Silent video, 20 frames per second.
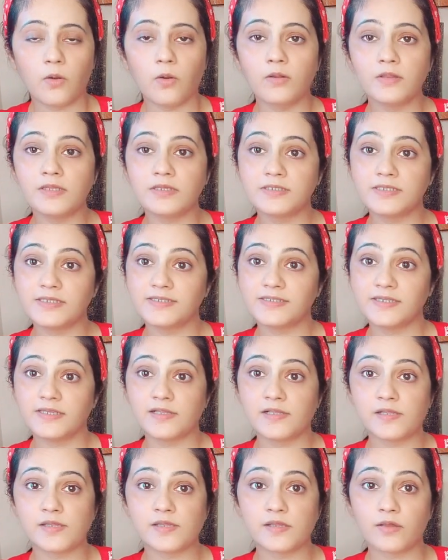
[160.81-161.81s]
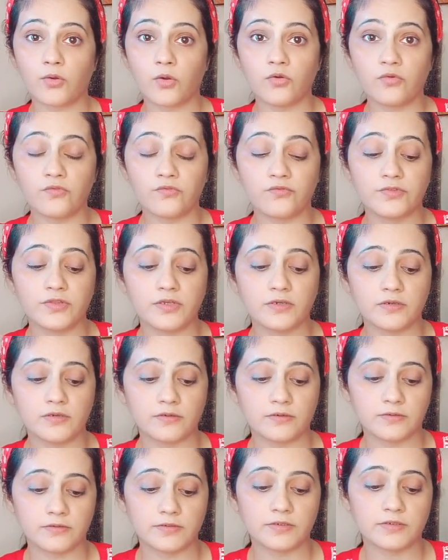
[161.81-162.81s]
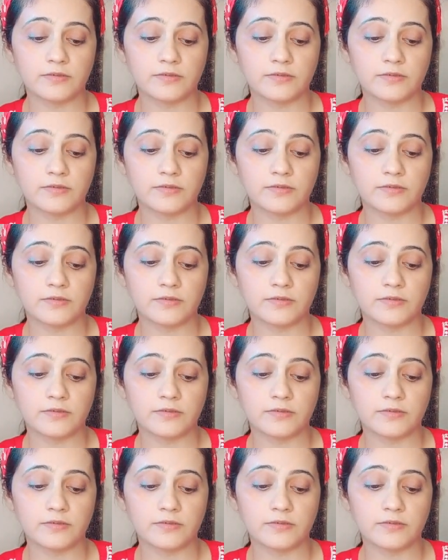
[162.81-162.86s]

All the details of the